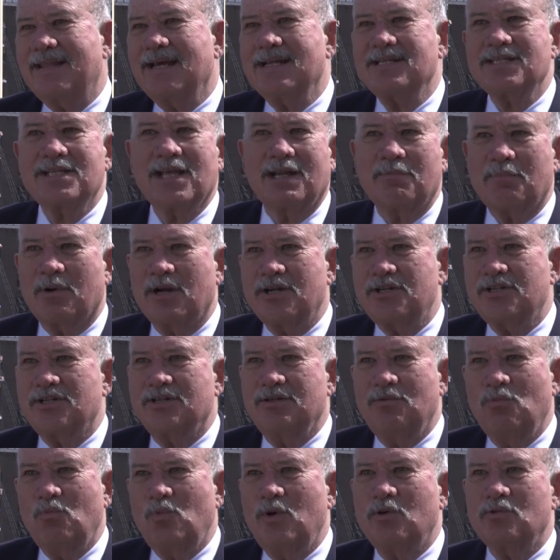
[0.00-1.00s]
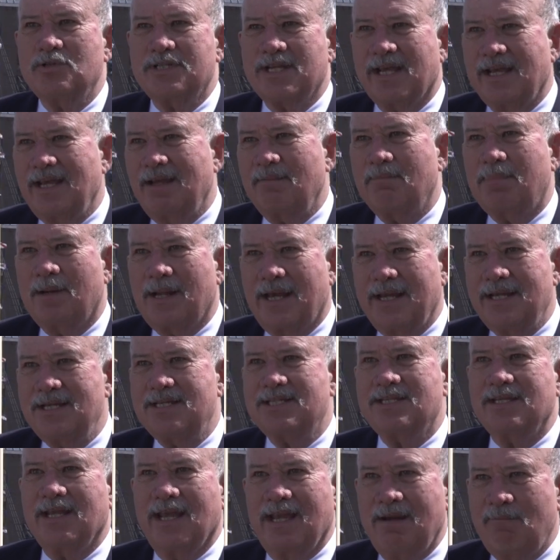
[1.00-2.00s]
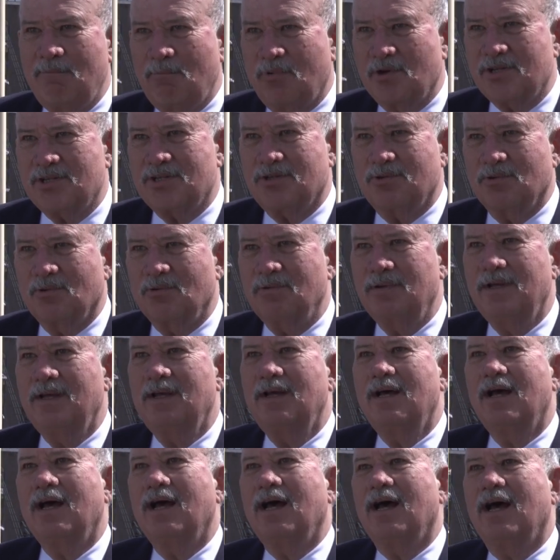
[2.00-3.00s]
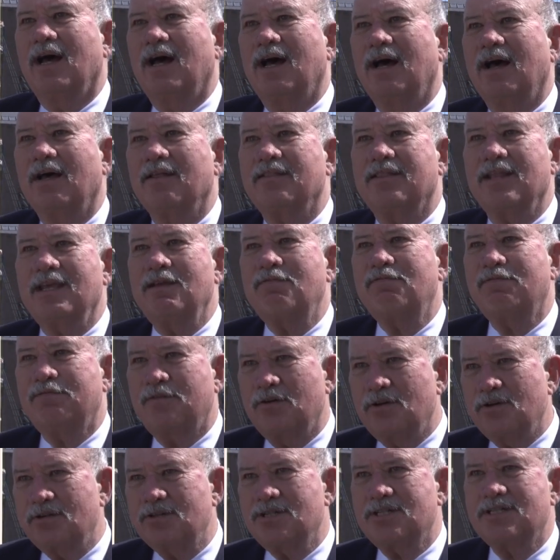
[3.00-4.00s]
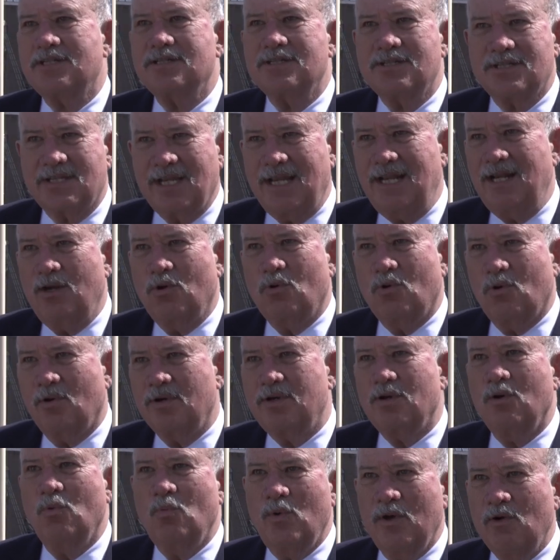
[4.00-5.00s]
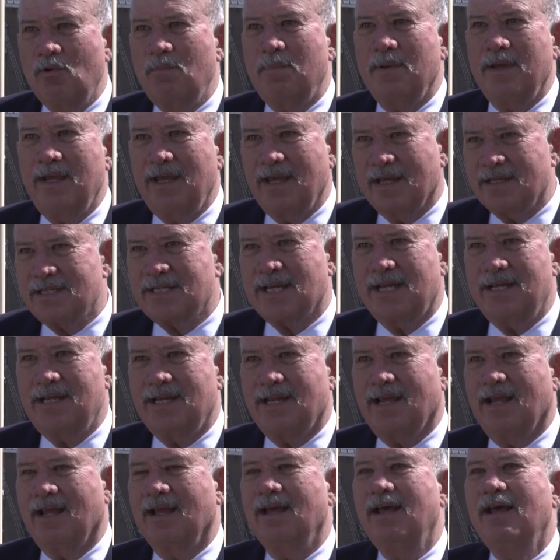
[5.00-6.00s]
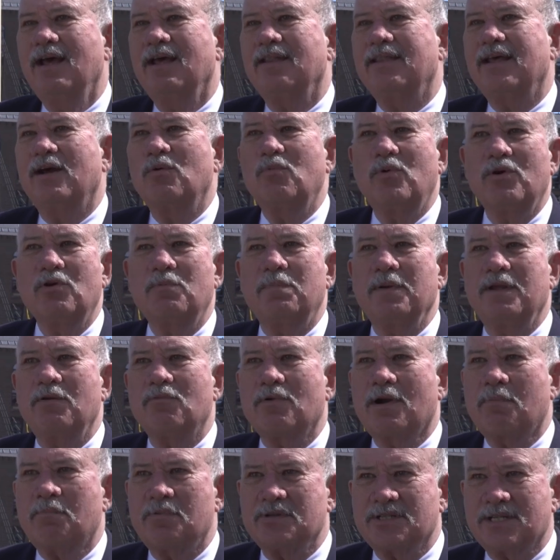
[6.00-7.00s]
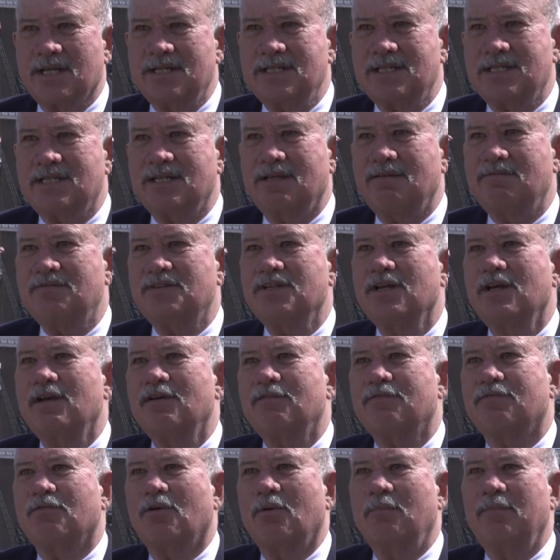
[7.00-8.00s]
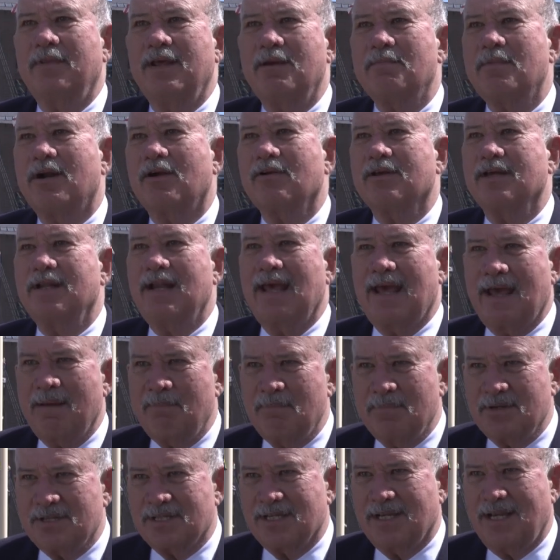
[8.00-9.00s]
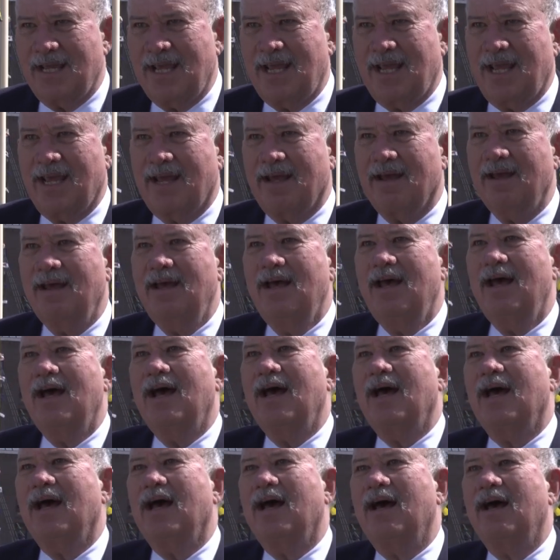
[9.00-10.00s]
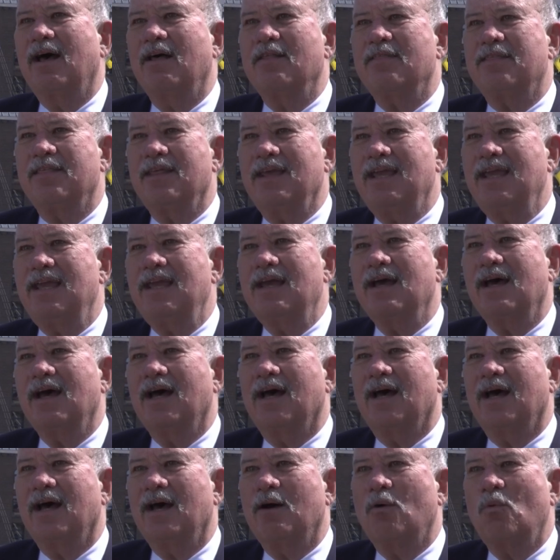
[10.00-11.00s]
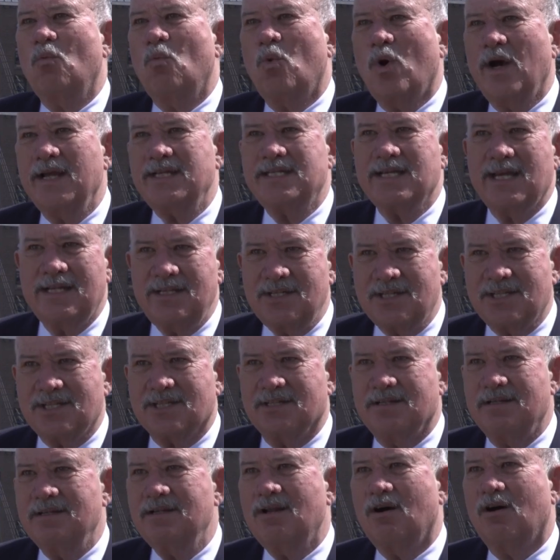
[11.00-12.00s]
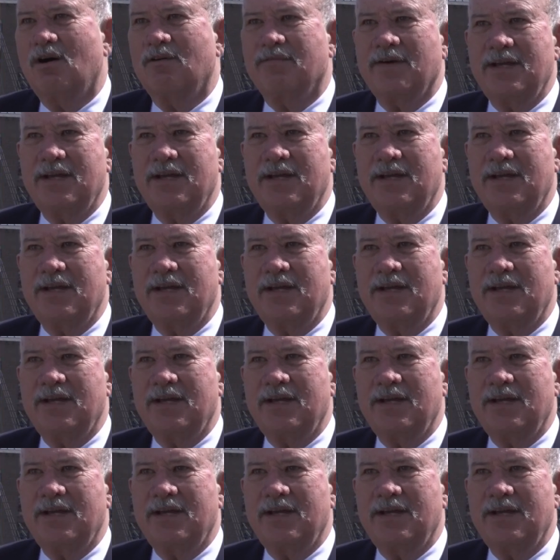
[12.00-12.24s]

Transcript: that celebration will take place in Bristol. Uh, the first Sea Lord will be attending. There will be representatives from the American Embassy here. Uh, the uh, White Ensign of